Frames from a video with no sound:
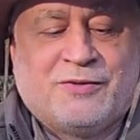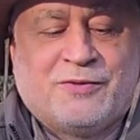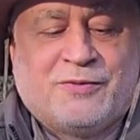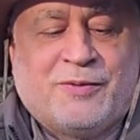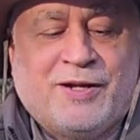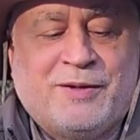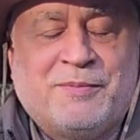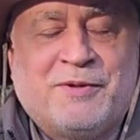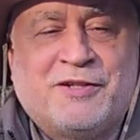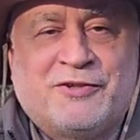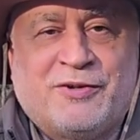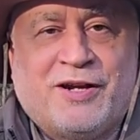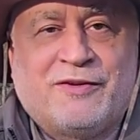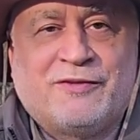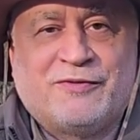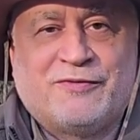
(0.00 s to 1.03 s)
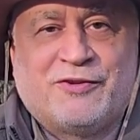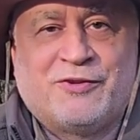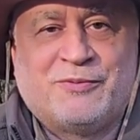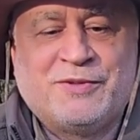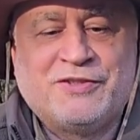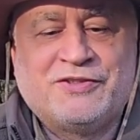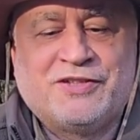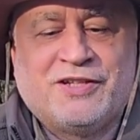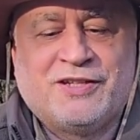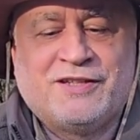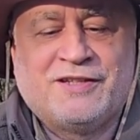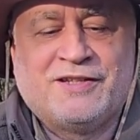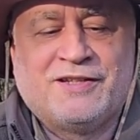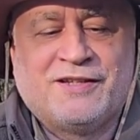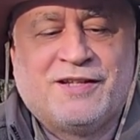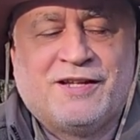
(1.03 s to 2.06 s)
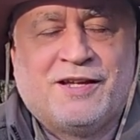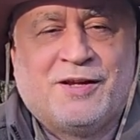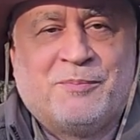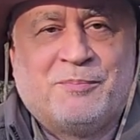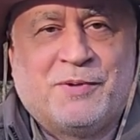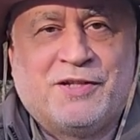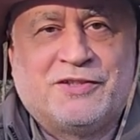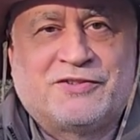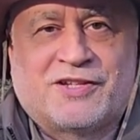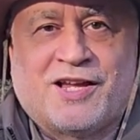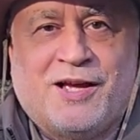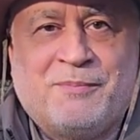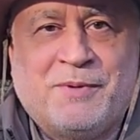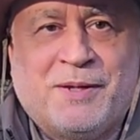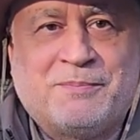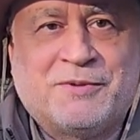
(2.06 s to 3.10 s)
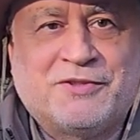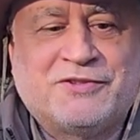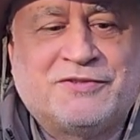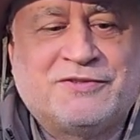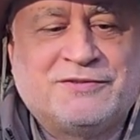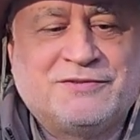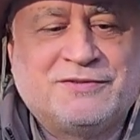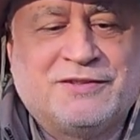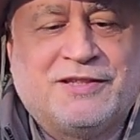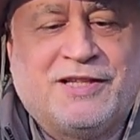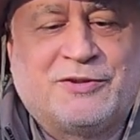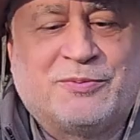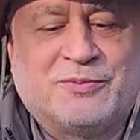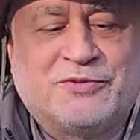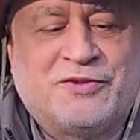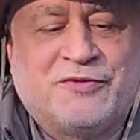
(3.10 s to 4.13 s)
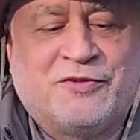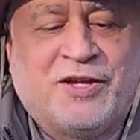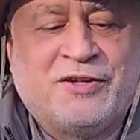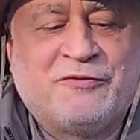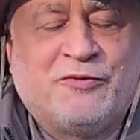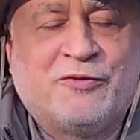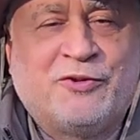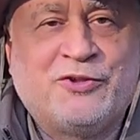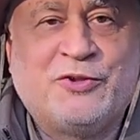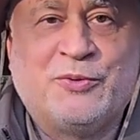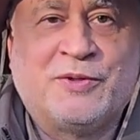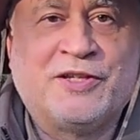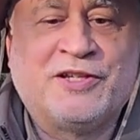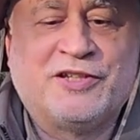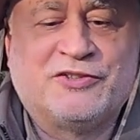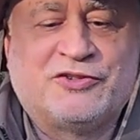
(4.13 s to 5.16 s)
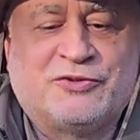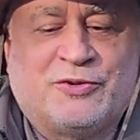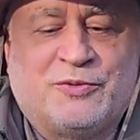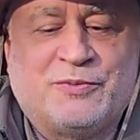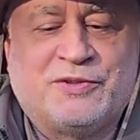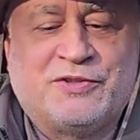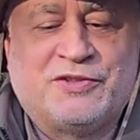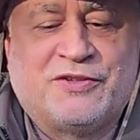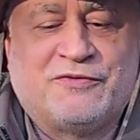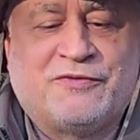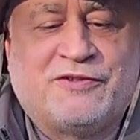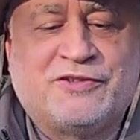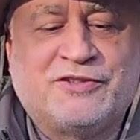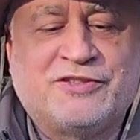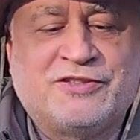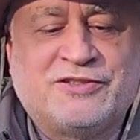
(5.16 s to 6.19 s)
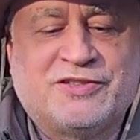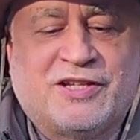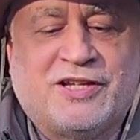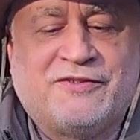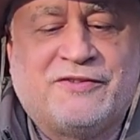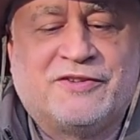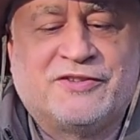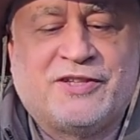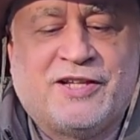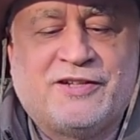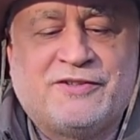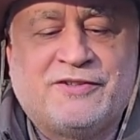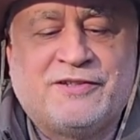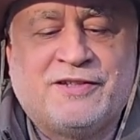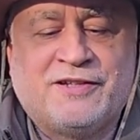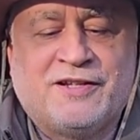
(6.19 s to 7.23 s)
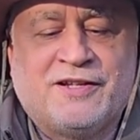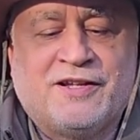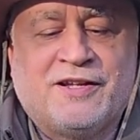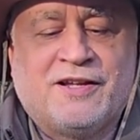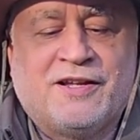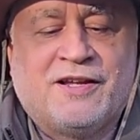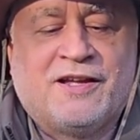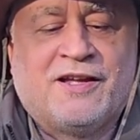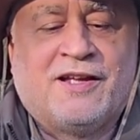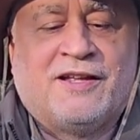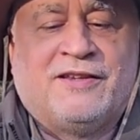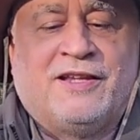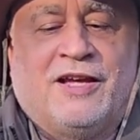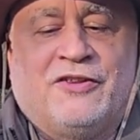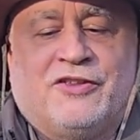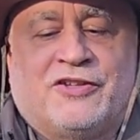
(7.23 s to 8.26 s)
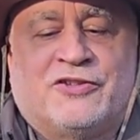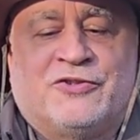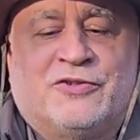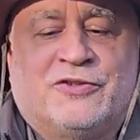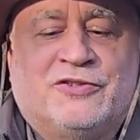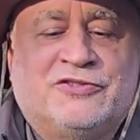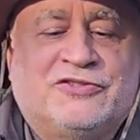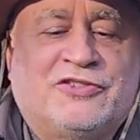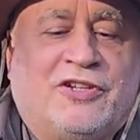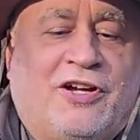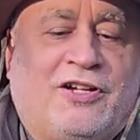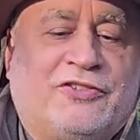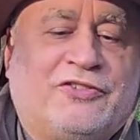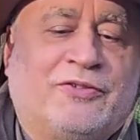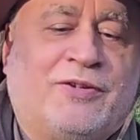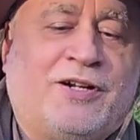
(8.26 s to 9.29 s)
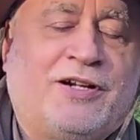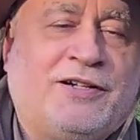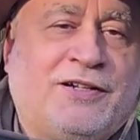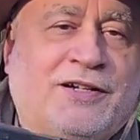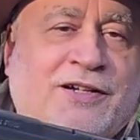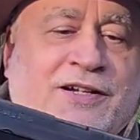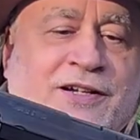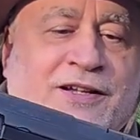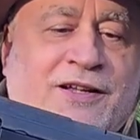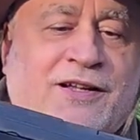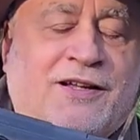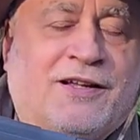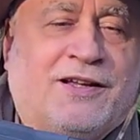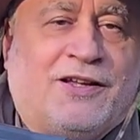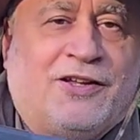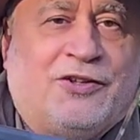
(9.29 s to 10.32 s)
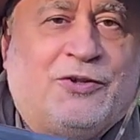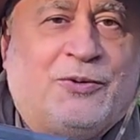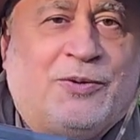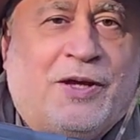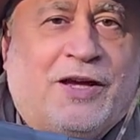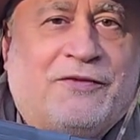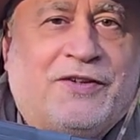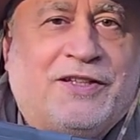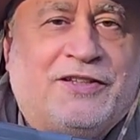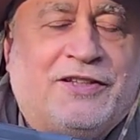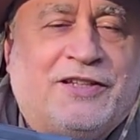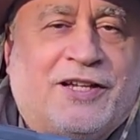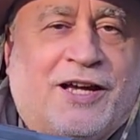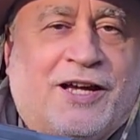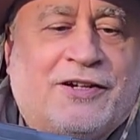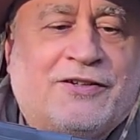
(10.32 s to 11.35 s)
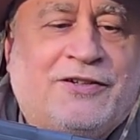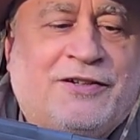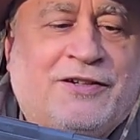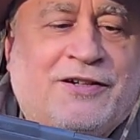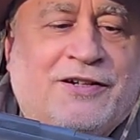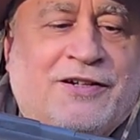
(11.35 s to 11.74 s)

quite a bit of travel for the reset, but it's a combat pistol and that's what it's designed for. You can get short reset versions. I have the standard. Now the controls also are, you have a decocker,